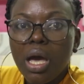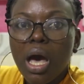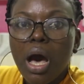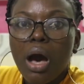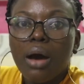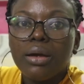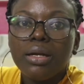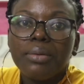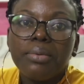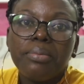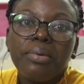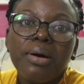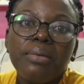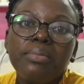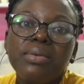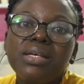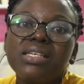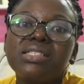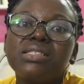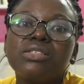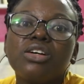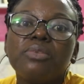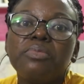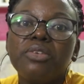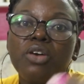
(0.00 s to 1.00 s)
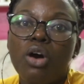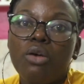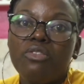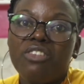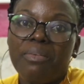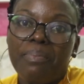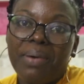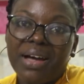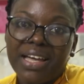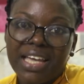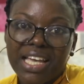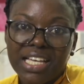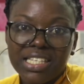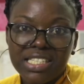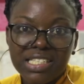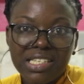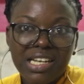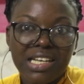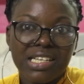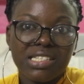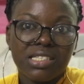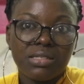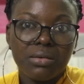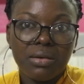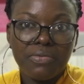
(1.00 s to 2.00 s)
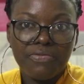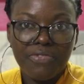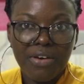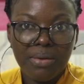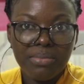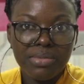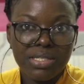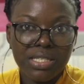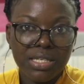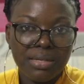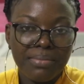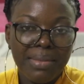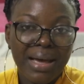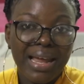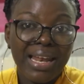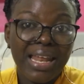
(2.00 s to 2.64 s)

I would probably still be over packaging and still farming my